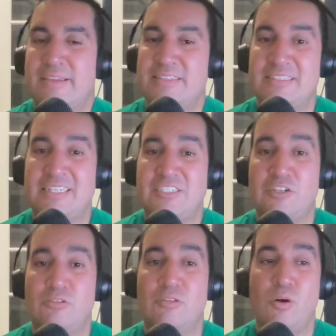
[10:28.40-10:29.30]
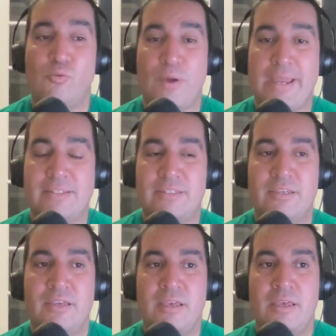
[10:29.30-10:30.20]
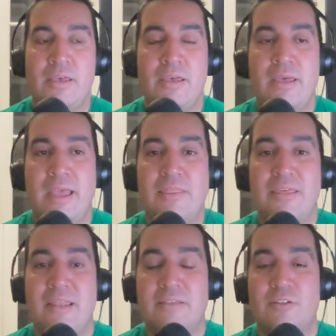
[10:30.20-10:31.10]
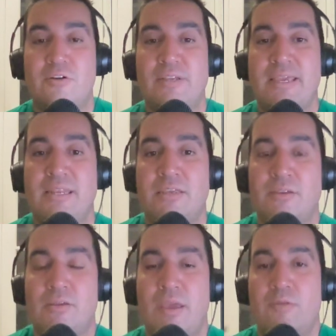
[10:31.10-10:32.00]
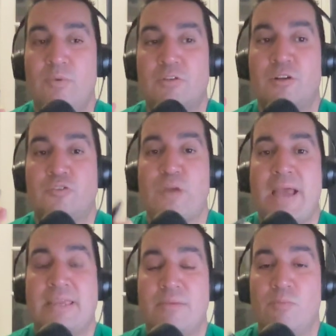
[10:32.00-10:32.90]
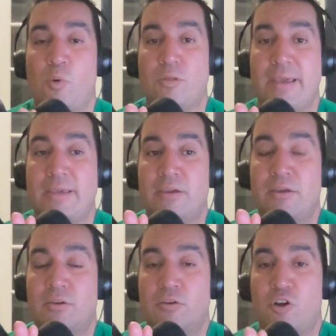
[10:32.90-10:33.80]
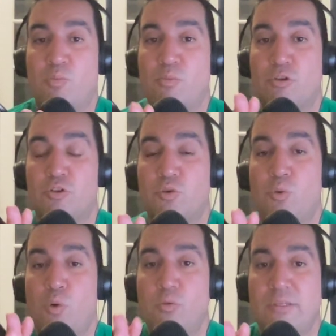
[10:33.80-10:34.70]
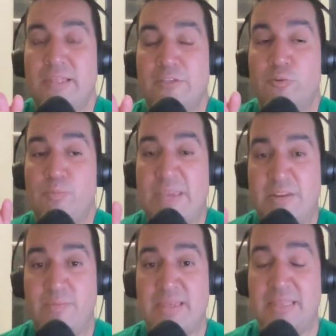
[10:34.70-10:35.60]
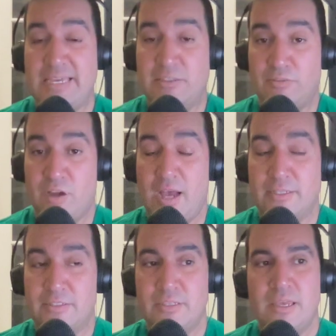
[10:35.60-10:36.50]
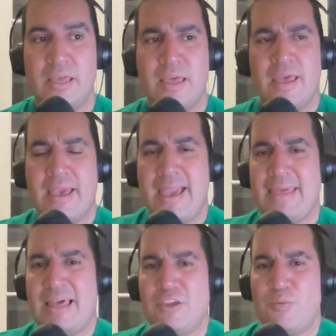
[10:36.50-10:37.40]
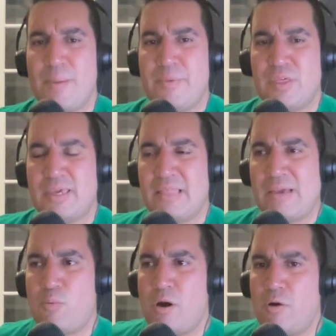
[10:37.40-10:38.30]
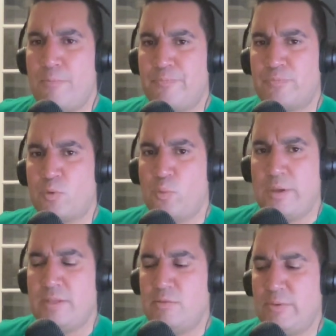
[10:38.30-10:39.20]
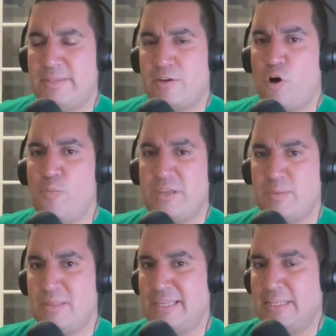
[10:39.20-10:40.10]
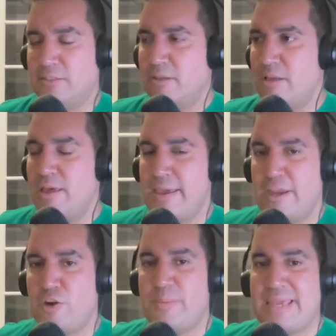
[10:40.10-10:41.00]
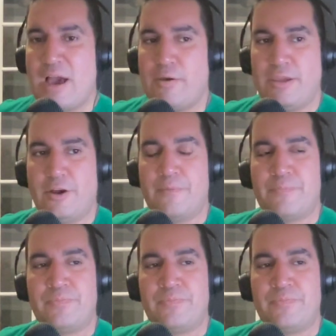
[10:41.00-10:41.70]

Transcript: such a low rate. And then it started getting, and we started tracking more like commercial only leads, so B2B leads for us. And now you might be thinking like, well, we take all B2B leads. Hear me out here.